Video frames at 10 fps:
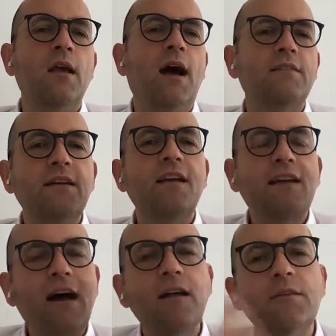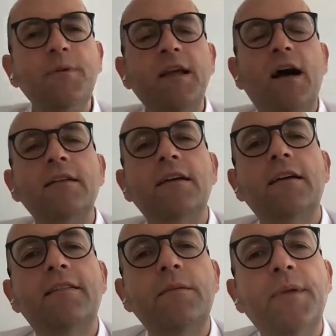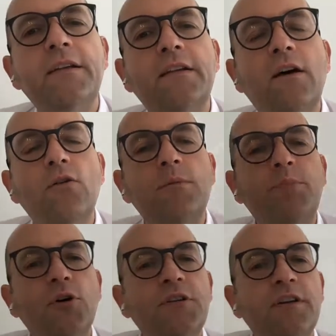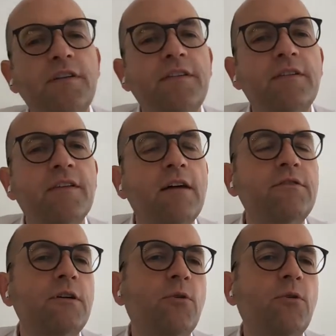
I think that can't be underestimated how important this discovery